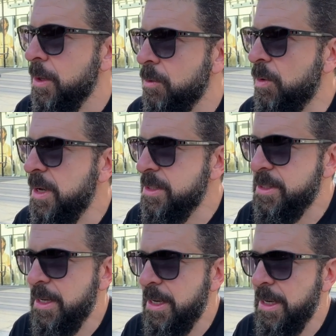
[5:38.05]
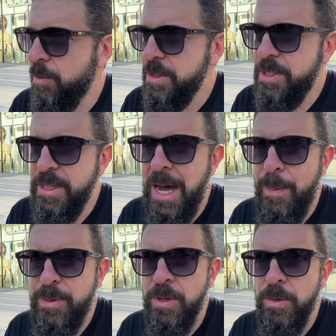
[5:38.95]
was
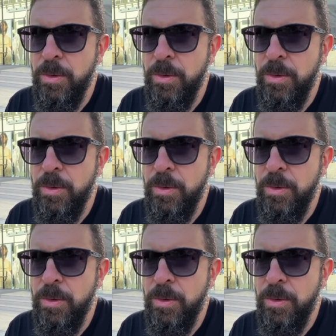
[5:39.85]
stopped,